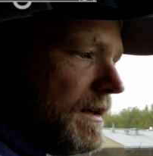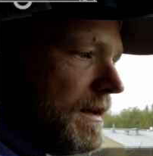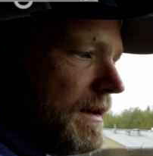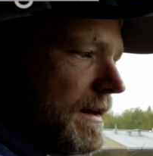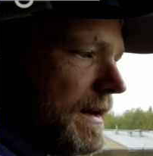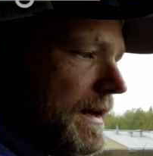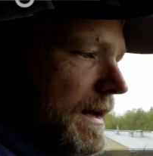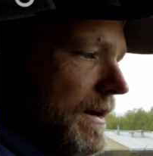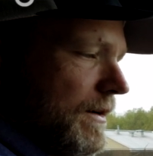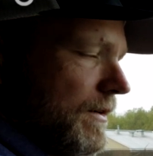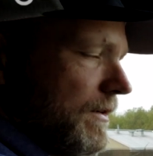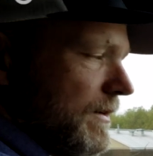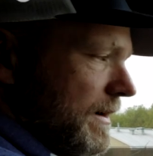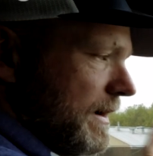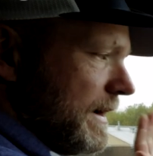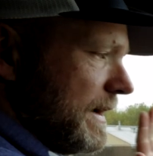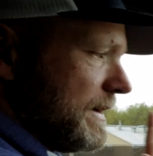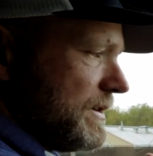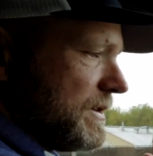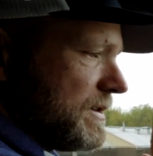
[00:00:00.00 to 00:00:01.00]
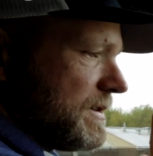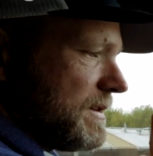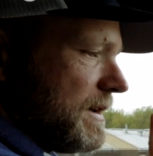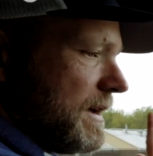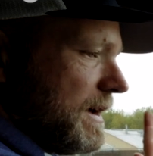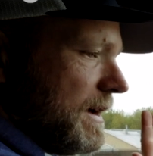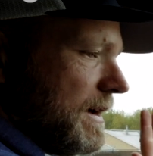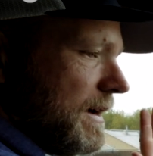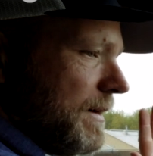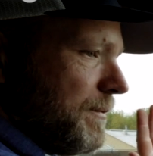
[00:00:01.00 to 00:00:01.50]
Now I
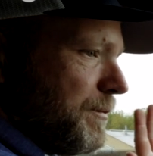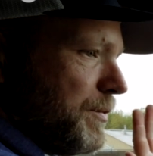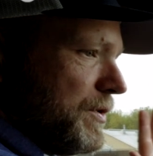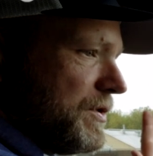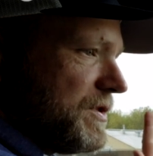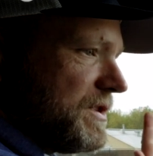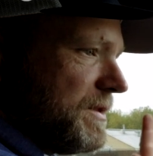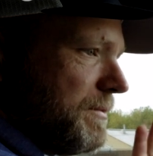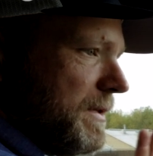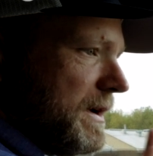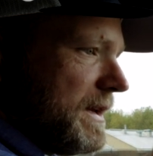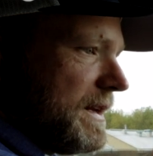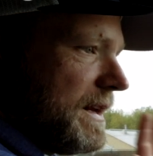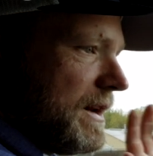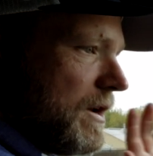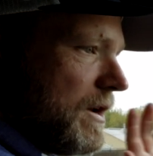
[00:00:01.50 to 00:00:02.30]
push the button and